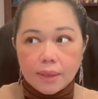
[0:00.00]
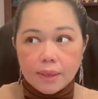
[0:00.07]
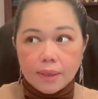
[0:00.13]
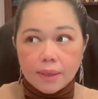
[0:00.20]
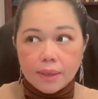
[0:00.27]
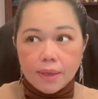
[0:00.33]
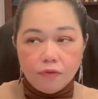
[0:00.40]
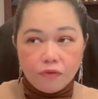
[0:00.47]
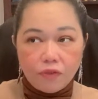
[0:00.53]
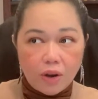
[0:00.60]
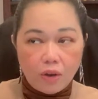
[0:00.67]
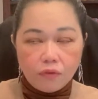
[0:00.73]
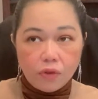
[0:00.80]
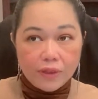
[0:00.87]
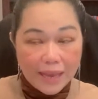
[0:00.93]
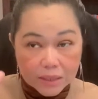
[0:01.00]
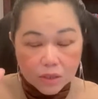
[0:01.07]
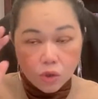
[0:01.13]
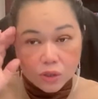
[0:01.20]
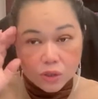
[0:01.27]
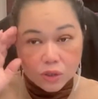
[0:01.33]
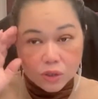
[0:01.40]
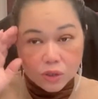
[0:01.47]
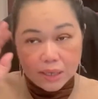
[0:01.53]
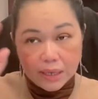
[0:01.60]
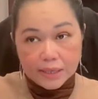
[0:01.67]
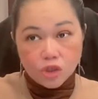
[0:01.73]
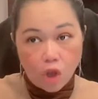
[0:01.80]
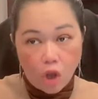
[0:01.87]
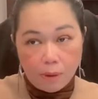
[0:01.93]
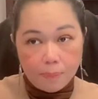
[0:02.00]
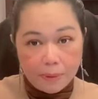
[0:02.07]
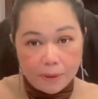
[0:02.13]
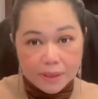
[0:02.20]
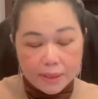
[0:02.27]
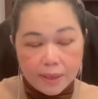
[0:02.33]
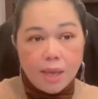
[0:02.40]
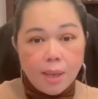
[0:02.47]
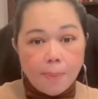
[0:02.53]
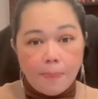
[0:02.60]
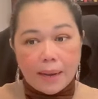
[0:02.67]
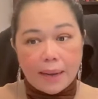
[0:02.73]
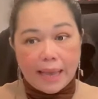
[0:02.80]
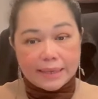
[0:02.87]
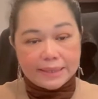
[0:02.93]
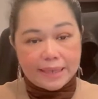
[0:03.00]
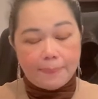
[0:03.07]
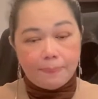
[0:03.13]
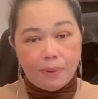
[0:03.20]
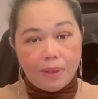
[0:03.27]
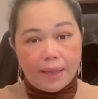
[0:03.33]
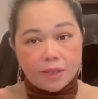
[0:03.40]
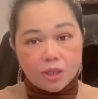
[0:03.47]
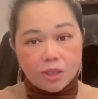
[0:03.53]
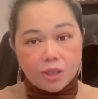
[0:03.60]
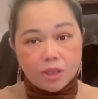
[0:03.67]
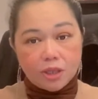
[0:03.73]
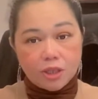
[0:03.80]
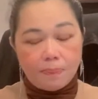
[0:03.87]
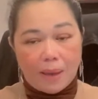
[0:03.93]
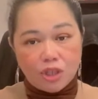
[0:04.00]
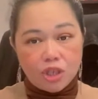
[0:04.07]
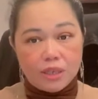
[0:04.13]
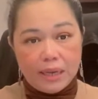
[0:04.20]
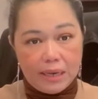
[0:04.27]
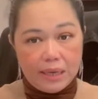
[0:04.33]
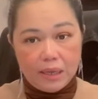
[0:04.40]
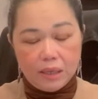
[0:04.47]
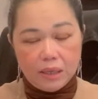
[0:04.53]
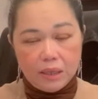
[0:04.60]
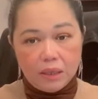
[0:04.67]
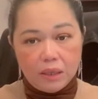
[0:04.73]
in front of you, yes, you see is noble person. But like example, as mentioned earlier,